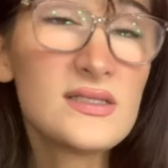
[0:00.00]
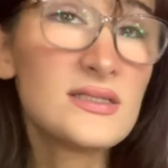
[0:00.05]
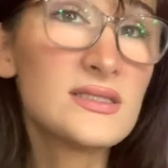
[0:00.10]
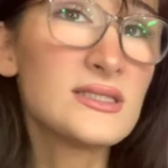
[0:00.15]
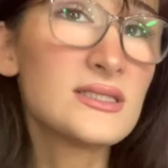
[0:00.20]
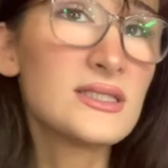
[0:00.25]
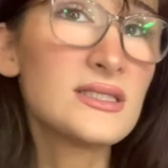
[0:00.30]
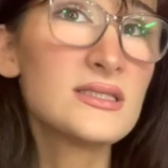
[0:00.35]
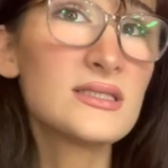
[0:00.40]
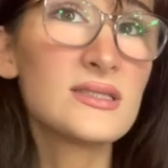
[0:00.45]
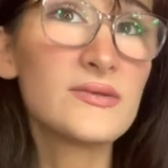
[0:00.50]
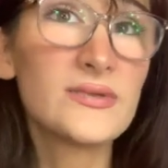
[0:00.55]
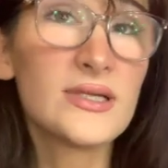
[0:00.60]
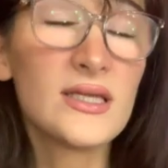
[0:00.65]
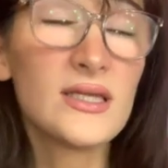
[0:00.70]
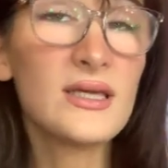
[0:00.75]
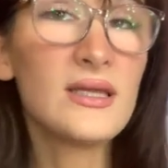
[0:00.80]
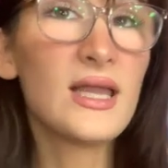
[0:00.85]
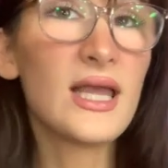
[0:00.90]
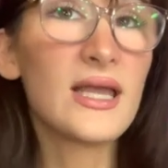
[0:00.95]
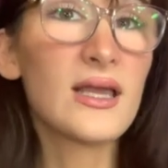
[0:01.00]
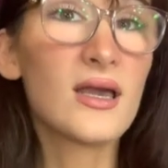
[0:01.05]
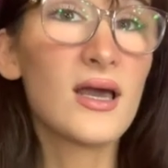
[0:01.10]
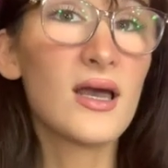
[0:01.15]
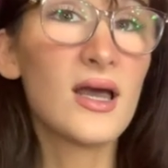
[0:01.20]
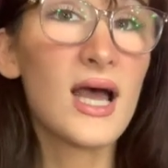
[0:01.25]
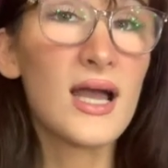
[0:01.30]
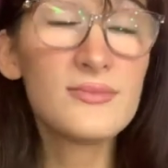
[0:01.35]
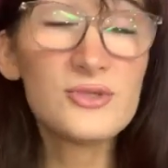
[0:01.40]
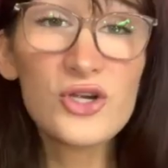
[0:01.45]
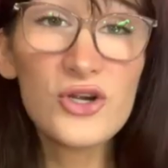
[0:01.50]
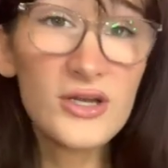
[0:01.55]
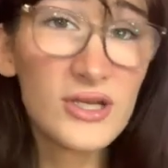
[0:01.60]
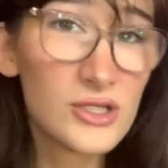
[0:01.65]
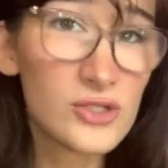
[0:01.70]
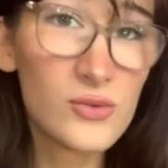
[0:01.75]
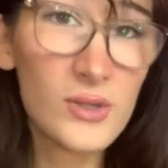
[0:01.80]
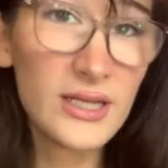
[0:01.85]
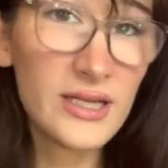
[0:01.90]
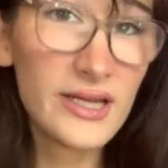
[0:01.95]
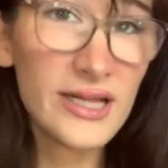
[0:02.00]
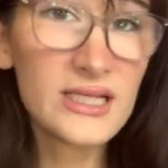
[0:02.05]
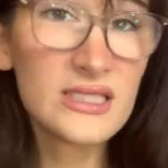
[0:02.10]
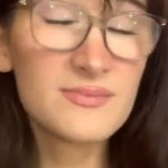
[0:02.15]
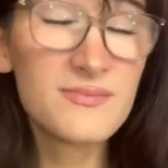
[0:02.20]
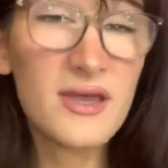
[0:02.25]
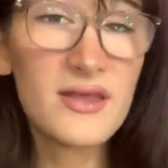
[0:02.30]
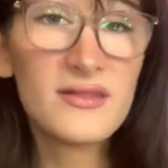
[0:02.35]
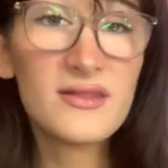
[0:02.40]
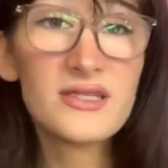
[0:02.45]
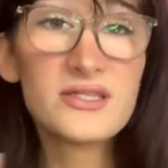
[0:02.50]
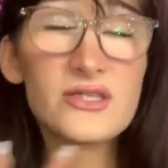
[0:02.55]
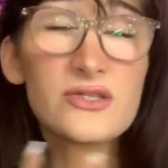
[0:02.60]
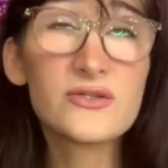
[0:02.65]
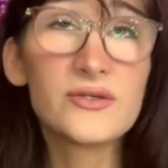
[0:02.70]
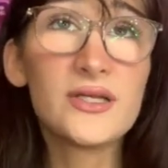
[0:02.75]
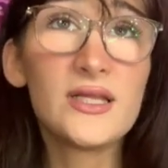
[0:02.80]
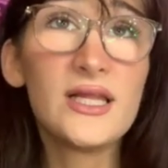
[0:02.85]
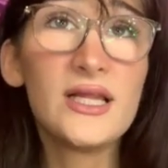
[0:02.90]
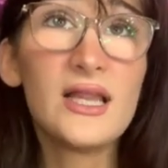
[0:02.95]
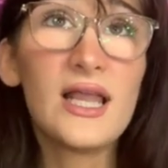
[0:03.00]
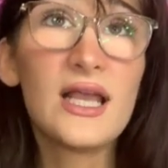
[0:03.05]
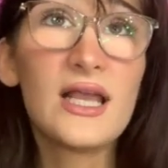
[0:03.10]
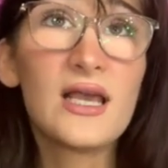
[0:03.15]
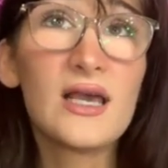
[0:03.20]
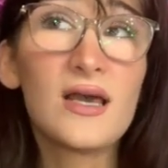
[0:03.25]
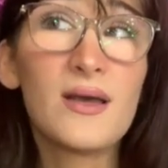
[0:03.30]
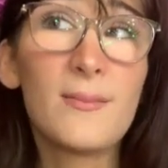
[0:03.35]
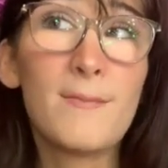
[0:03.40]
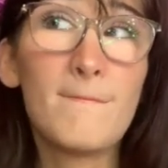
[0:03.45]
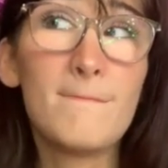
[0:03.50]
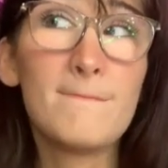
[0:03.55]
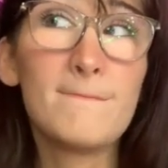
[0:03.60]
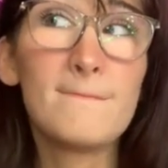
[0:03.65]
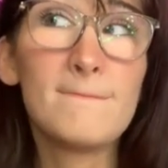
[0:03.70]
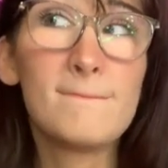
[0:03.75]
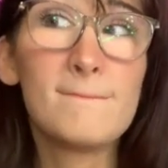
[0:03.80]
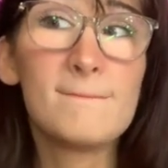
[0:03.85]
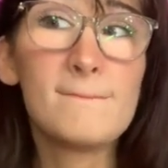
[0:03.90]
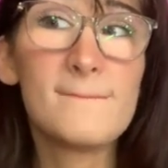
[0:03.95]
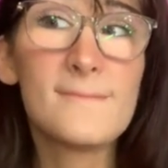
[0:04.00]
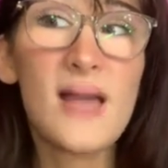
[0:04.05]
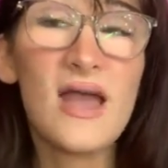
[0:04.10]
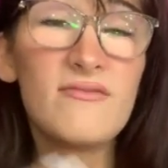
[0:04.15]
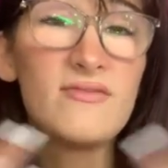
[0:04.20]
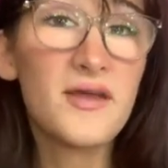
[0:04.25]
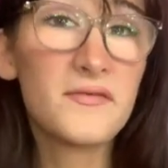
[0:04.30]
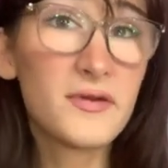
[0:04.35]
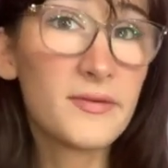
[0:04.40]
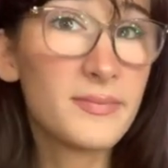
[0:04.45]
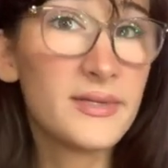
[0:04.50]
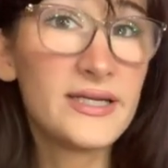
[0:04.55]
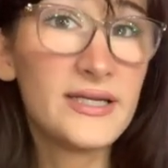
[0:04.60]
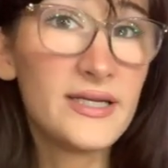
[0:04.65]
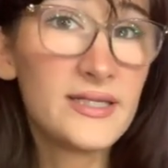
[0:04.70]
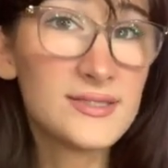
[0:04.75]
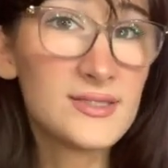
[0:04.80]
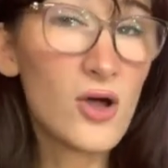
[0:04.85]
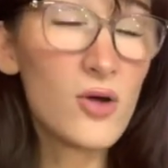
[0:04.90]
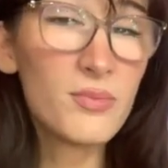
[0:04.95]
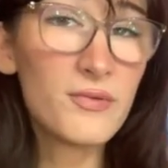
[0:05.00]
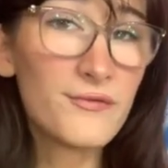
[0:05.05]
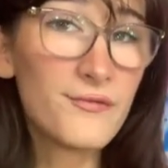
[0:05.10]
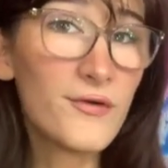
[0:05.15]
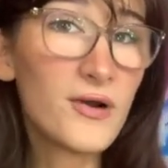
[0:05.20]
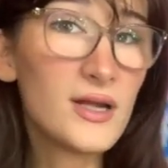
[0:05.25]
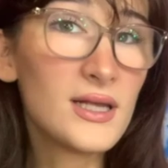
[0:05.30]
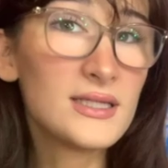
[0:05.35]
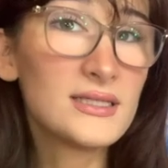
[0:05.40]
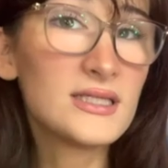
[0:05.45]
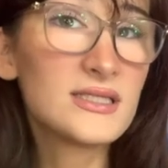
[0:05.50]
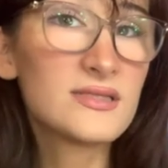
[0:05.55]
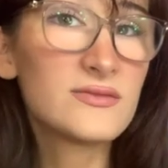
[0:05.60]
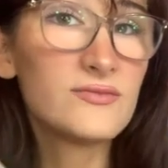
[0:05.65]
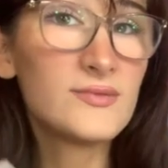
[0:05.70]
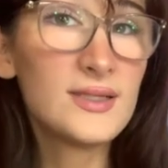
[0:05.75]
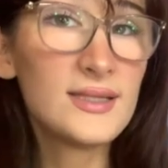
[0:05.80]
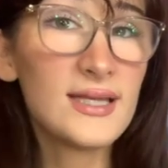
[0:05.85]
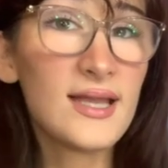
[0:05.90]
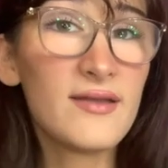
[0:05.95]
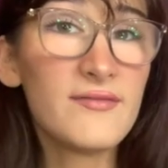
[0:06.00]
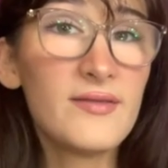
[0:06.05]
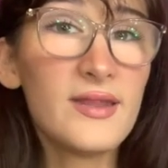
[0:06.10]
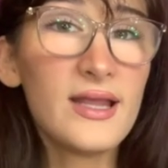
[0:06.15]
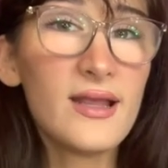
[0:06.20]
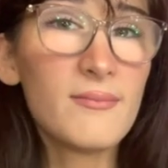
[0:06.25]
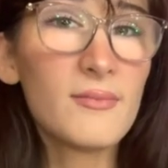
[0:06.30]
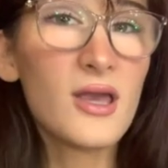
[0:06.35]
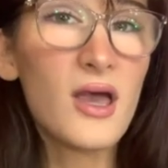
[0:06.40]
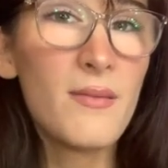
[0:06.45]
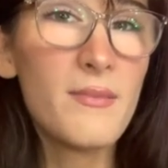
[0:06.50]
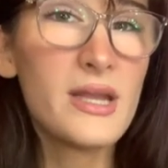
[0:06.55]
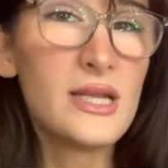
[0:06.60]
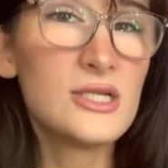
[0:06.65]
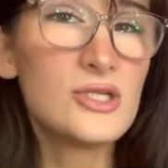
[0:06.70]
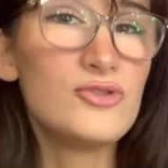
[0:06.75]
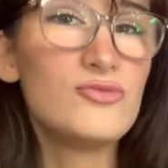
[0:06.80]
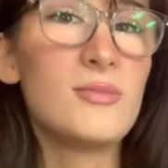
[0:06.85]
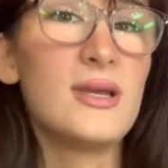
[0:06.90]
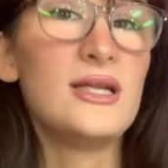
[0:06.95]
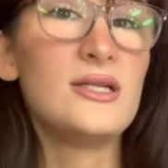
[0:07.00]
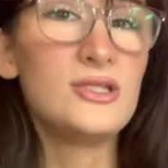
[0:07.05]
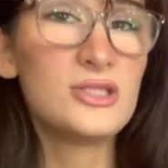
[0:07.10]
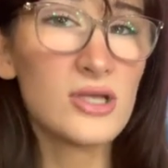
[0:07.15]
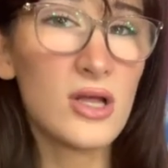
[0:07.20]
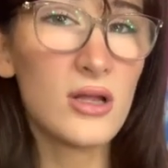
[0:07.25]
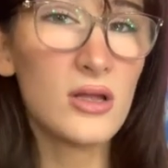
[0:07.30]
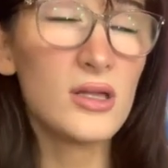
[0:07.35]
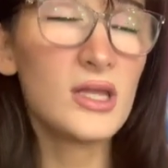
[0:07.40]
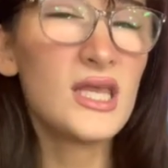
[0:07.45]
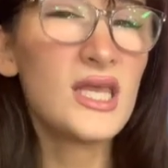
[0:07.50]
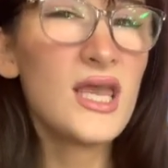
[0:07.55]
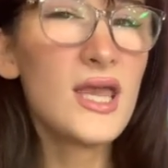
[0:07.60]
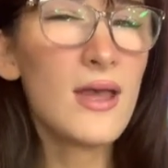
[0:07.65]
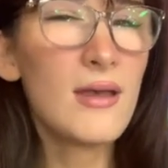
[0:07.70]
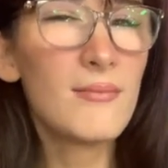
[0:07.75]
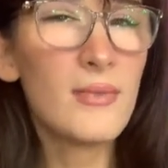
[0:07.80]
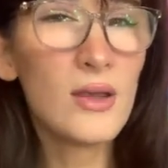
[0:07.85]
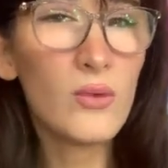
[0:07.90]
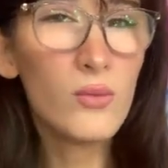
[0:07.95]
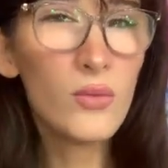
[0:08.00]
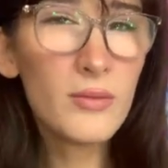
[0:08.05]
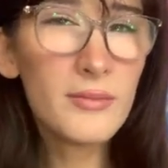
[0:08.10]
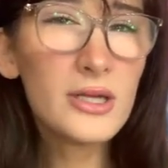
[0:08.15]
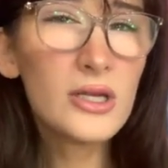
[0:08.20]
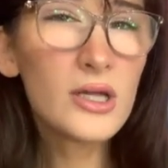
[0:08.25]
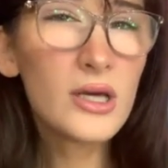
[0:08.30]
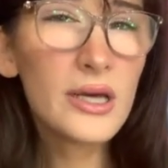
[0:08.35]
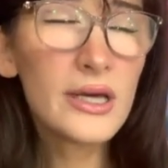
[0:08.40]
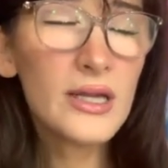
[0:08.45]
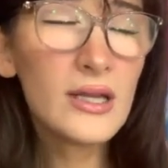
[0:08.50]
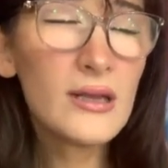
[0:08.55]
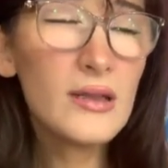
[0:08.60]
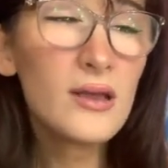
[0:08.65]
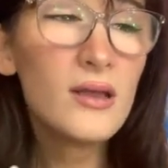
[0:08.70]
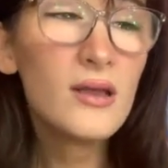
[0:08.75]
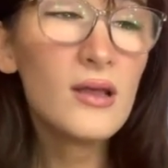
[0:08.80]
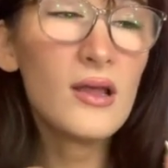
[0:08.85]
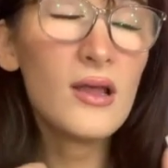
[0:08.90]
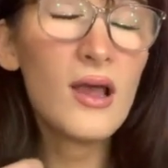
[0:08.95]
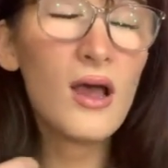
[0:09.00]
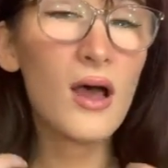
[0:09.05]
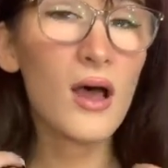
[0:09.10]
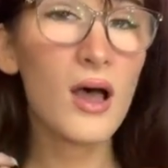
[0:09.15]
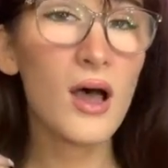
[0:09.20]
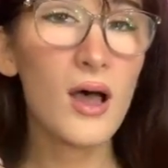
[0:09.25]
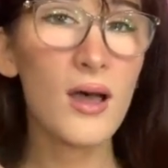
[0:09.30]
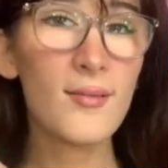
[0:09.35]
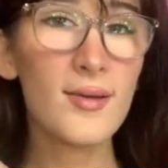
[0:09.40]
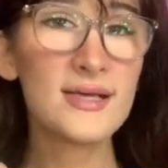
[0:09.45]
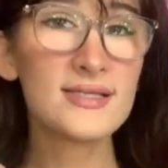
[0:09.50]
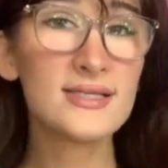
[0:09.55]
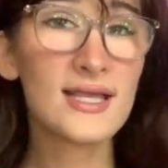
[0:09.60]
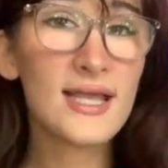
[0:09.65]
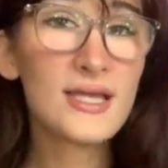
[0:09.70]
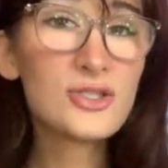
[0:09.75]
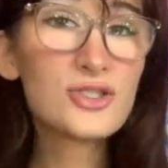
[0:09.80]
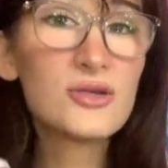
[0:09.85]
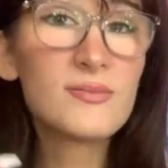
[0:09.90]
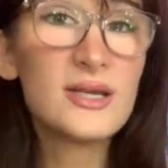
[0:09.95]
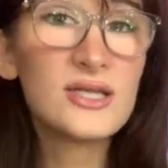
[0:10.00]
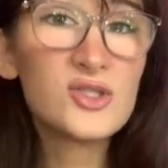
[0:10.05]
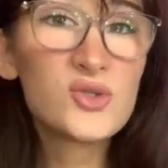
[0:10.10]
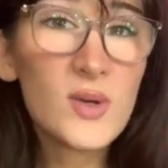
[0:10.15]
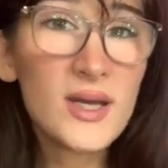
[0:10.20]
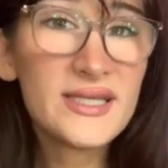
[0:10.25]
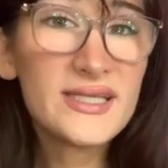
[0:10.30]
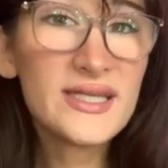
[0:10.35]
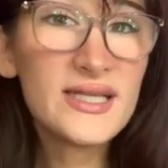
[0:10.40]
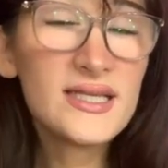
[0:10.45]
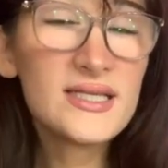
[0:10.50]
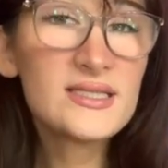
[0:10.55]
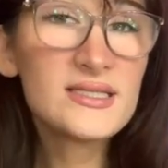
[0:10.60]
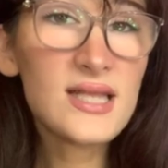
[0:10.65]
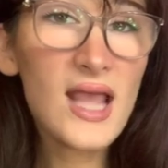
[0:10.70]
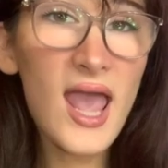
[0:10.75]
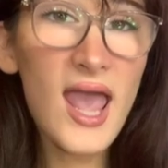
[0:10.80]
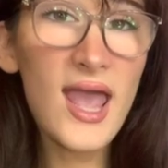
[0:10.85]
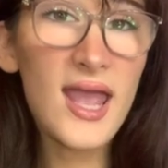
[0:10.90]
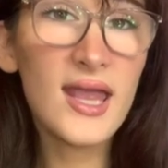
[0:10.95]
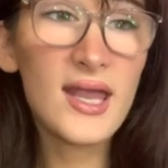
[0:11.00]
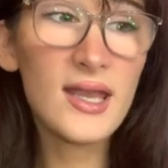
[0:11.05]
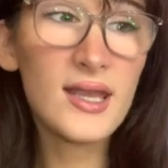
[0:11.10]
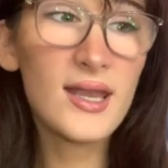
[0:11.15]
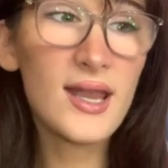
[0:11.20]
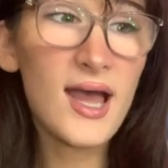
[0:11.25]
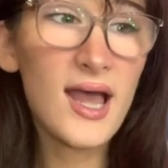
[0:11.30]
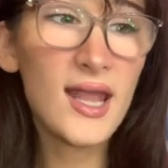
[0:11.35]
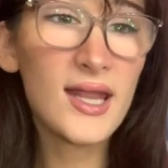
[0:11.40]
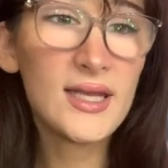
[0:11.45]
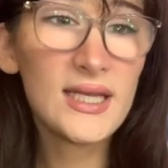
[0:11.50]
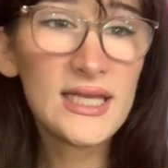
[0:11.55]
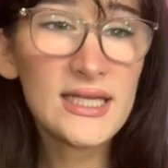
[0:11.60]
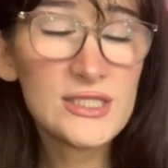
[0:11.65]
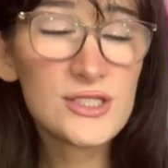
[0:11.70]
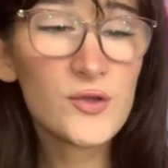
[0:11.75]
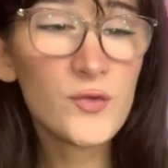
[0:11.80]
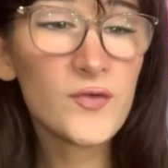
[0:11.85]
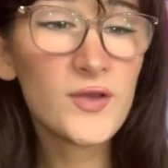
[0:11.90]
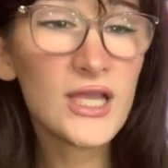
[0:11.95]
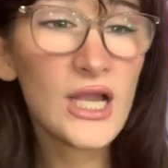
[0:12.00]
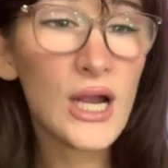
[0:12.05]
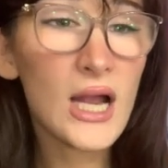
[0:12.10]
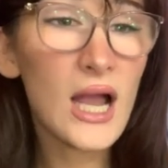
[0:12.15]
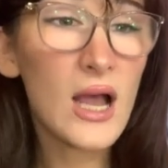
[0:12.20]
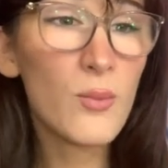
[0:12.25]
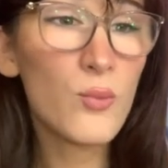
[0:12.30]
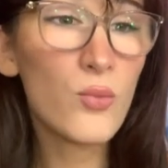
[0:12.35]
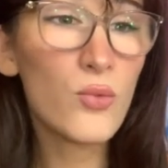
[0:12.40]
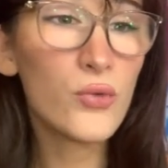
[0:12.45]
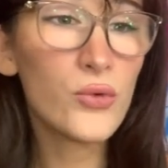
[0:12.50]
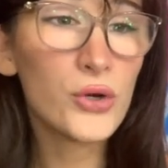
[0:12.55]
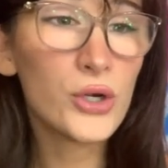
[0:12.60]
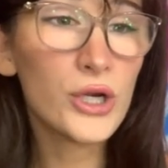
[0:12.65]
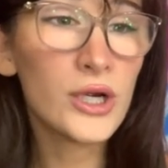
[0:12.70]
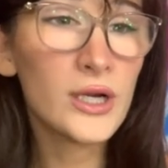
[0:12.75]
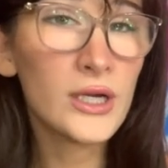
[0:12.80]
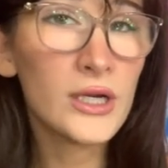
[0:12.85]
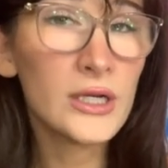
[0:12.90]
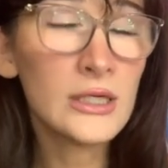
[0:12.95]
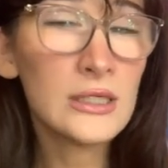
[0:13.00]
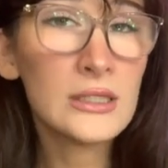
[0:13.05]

this is really like, I'm turning 20 next month, this is really like I've never been an adult before. Like this really, I feel like I'm coming into my adult, my womanhood um, as I enter my 20s and I need to figure out more